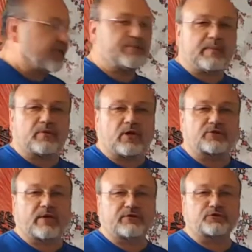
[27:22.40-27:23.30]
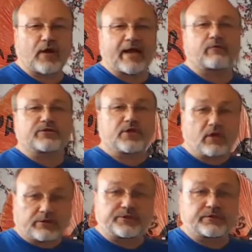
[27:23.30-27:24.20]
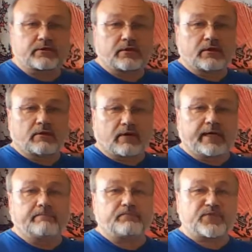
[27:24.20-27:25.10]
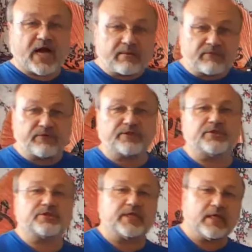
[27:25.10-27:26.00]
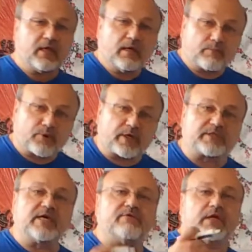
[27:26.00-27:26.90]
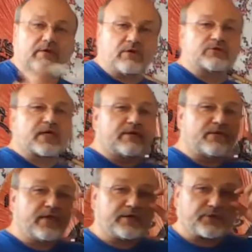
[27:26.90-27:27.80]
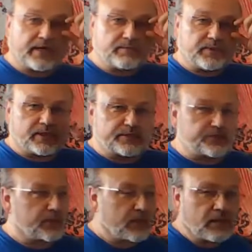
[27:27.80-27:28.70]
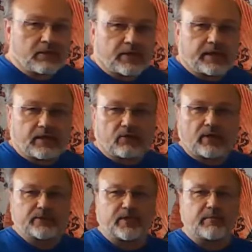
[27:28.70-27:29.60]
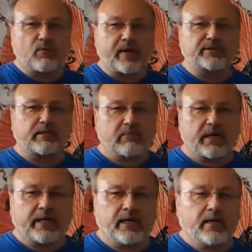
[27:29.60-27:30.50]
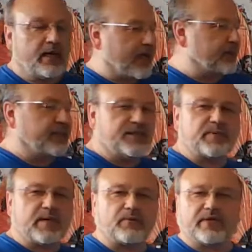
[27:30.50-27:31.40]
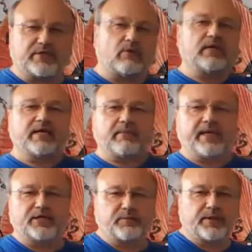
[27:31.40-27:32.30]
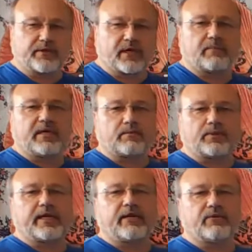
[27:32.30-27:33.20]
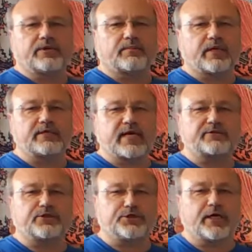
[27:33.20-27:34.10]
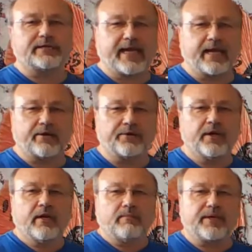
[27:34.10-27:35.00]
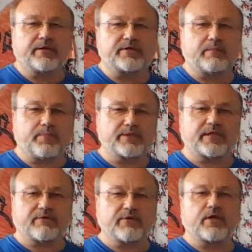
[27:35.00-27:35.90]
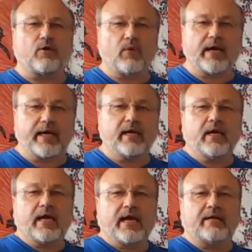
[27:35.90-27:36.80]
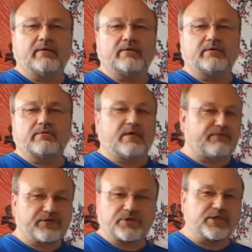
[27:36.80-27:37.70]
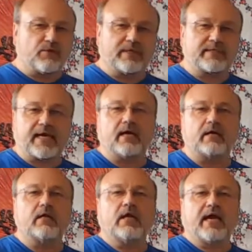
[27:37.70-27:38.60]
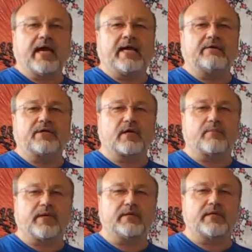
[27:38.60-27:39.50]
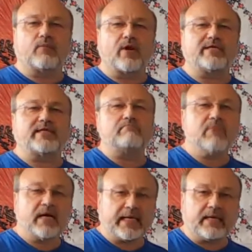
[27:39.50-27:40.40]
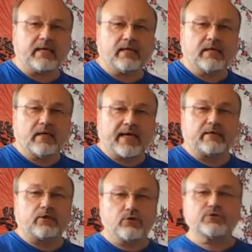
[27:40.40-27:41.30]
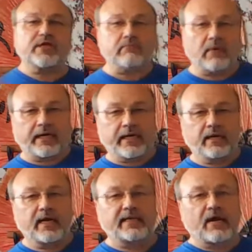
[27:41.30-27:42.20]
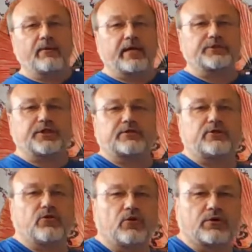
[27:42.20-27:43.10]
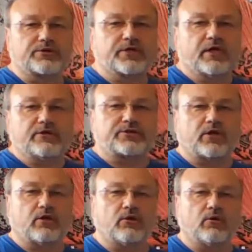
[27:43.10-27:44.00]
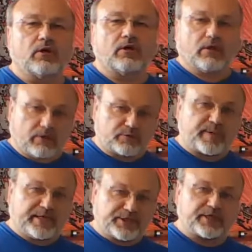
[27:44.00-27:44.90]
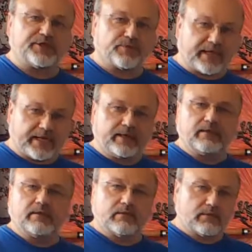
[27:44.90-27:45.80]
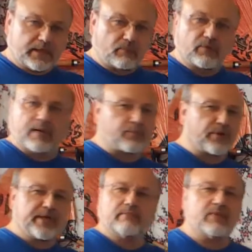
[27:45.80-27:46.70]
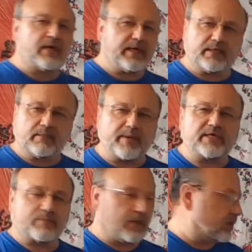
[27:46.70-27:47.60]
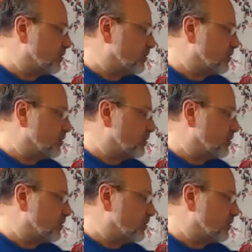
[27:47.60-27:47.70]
these people also have to track results, right? Time efficiency, productivity, those kind of things, right? Because, right, otherwise we could be wasting money, and then these people that don't like management are going to be complaining when the place has to shut down because they pissed everything away and efficiency went to hell and the company ended up wasting money and losing money, and now we got to shut the doors. So those paychecks you were getting, yeah, we're not printing the money in the basement,